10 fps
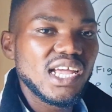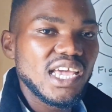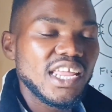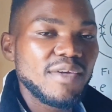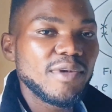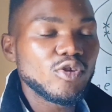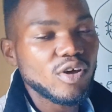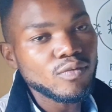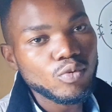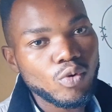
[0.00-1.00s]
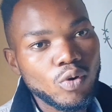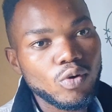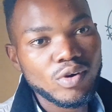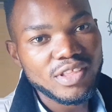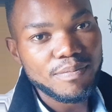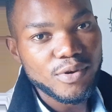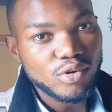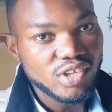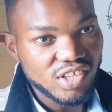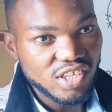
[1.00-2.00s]
element, you have to go on the
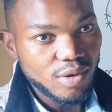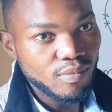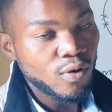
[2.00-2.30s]
periodic table.